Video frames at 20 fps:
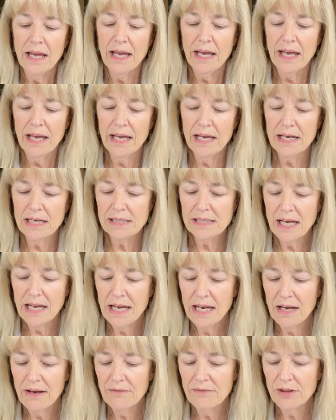And I
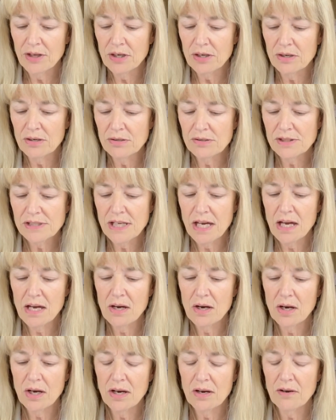have those.
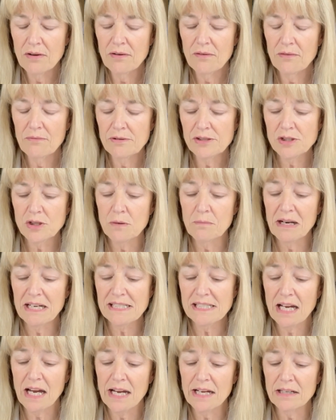So my
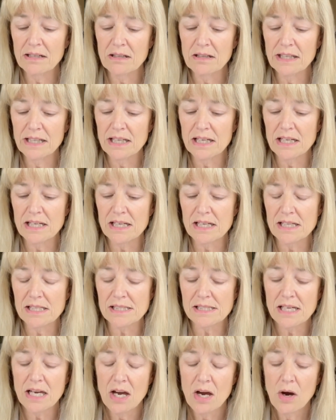title
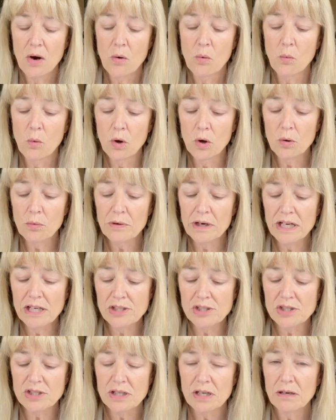is
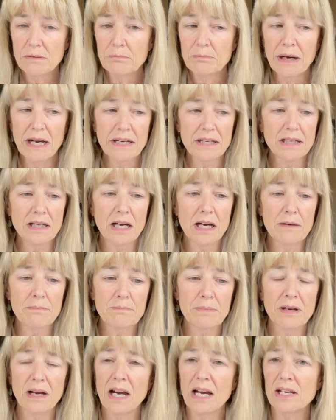Woolrich Button
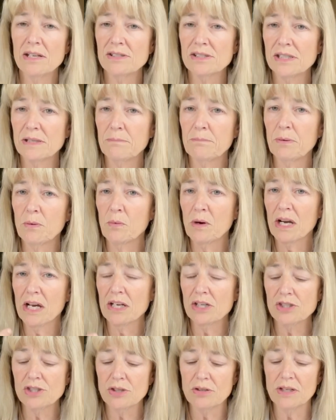Up. I usually put what
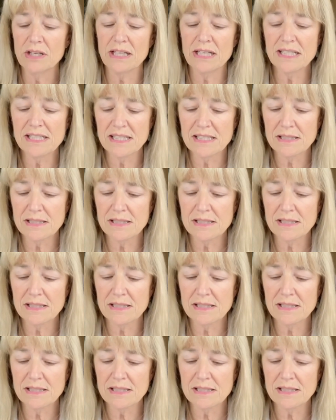kind of shirt it is.